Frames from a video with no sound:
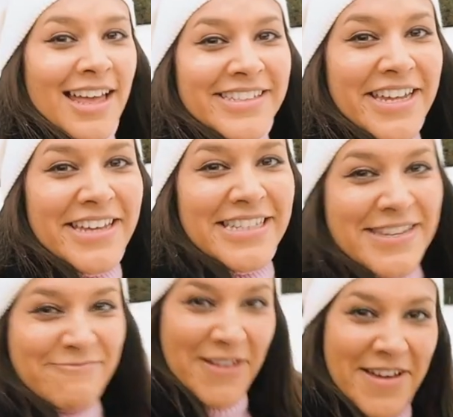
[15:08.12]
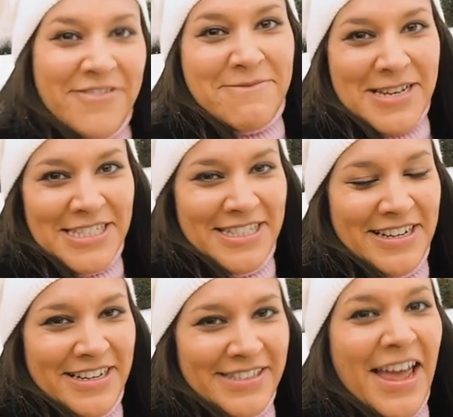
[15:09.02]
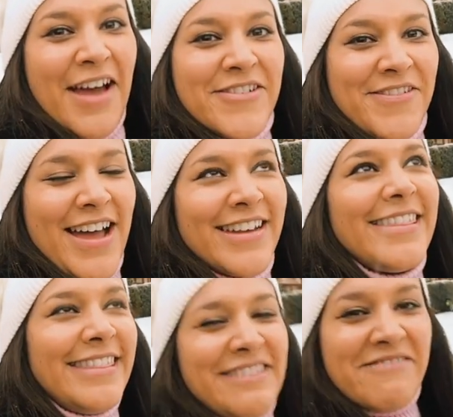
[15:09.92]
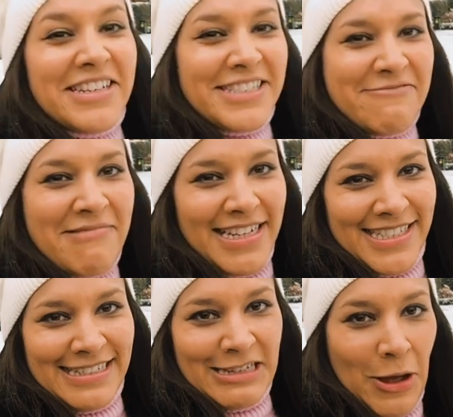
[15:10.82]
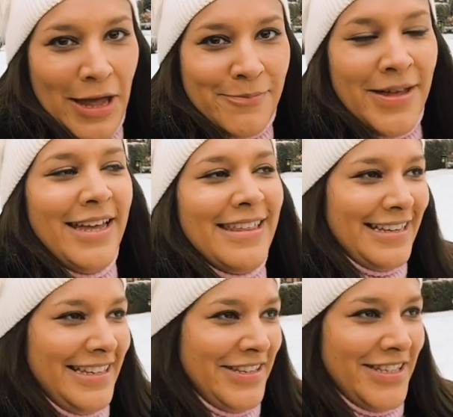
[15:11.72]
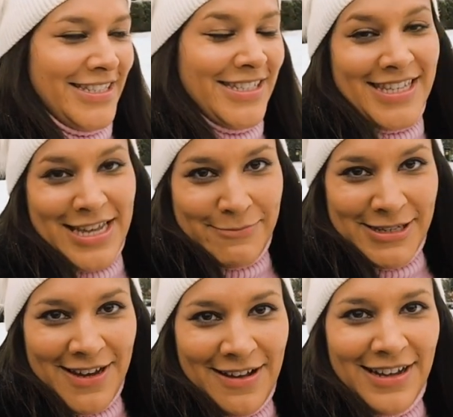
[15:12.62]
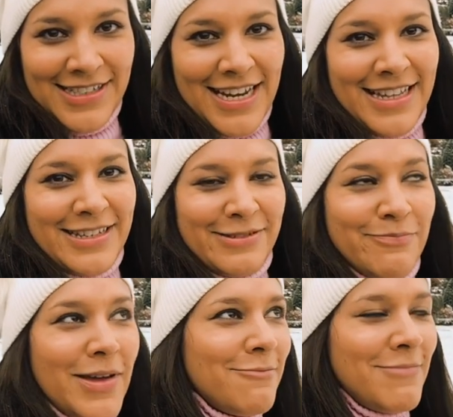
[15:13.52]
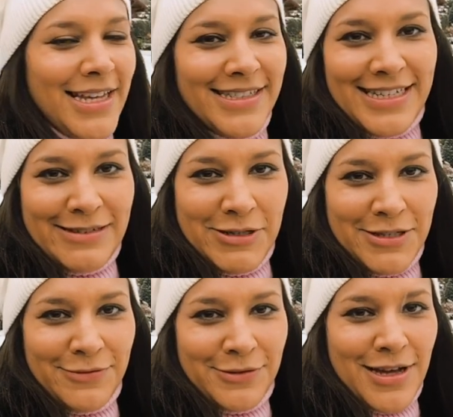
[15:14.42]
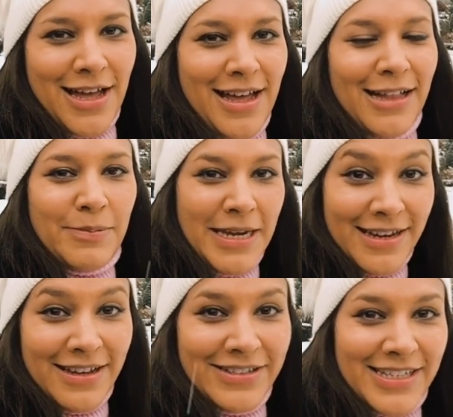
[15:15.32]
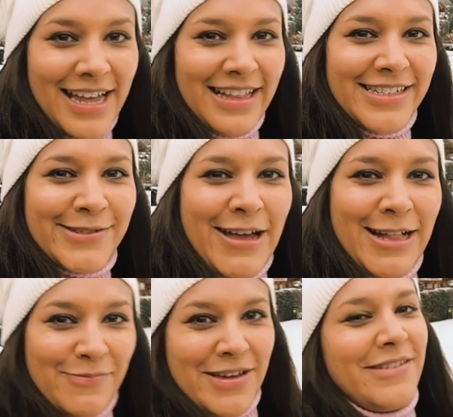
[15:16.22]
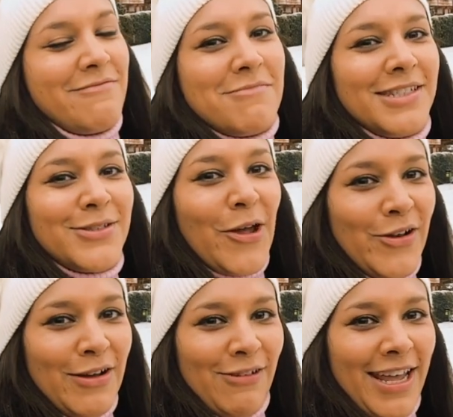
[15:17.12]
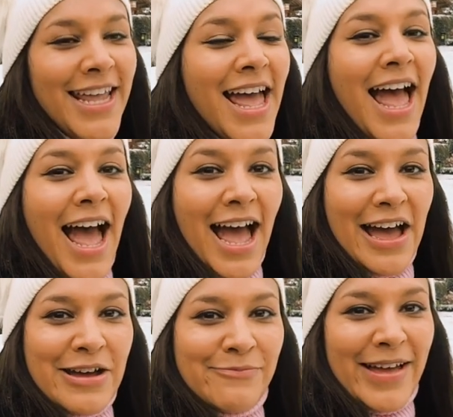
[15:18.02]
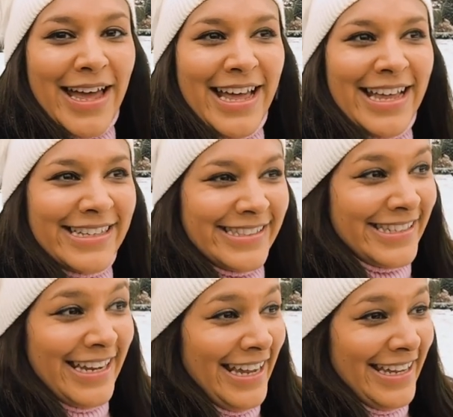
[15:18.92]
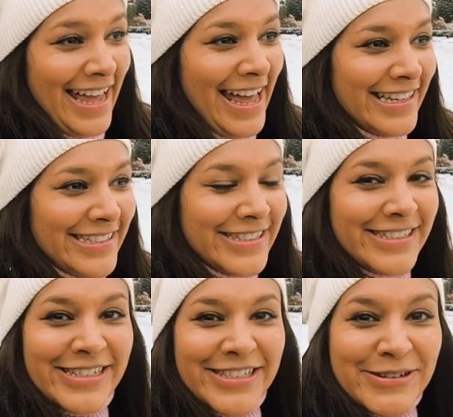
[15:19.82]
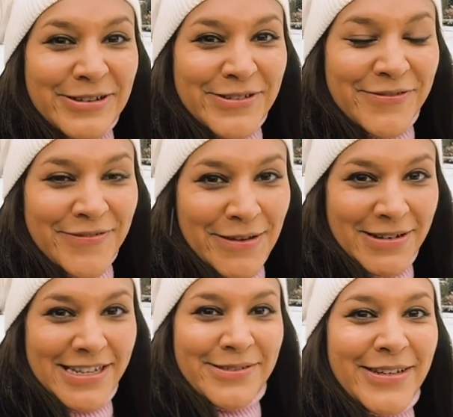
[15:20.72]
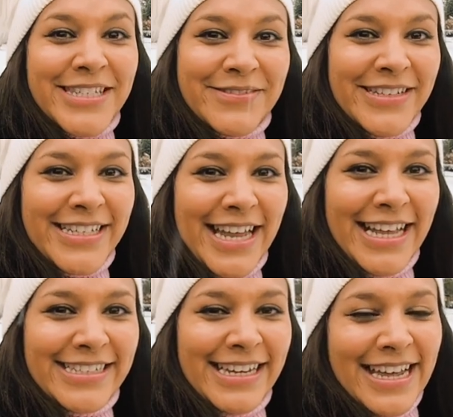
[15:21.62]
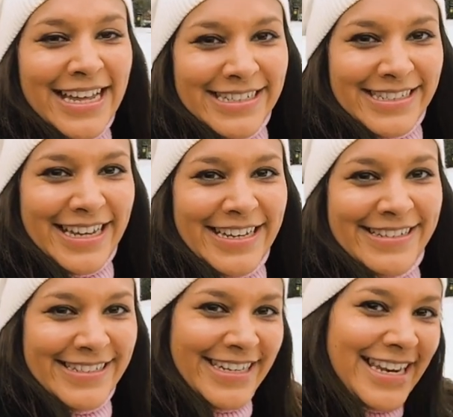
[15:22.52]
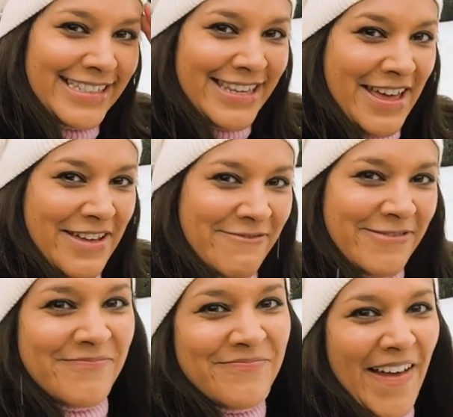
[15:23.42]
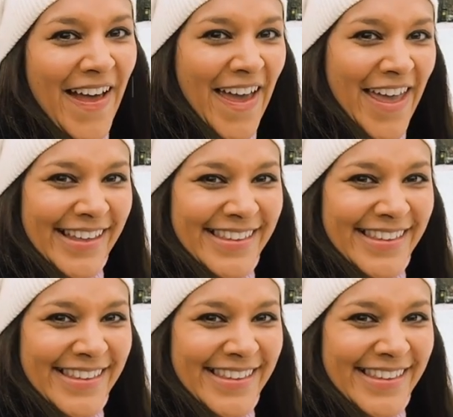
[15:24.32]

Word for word: So it's goodbye from Gstaad. We've had the most amazing time. Thank you to the Ermitage and the amazing, beautiful uh, Alpina Hotel as well. Both of them were so lovely. Um, and yeah, it's just such a fabulous winter wonderland. So see you next time. Bye.